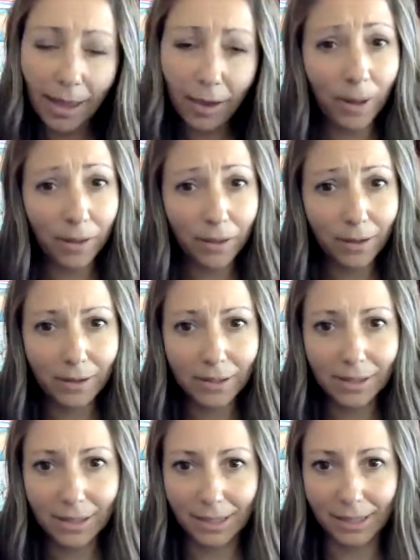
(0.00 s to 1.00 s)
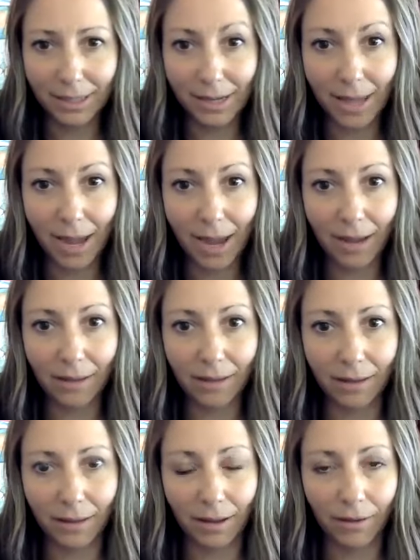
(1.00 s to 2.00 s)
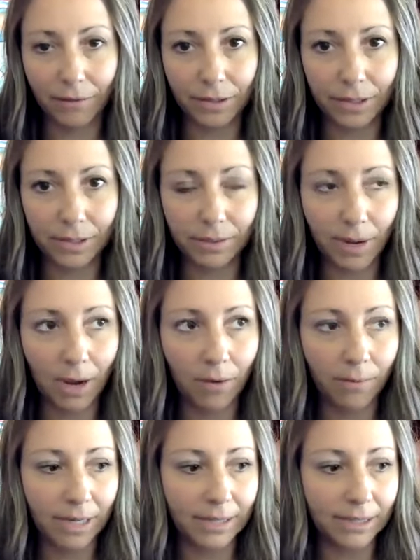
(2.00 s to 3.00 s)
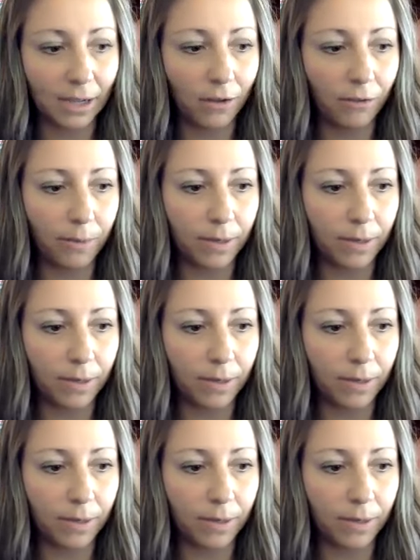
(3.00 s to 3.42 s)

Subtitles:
I hope others can see that of just about myself,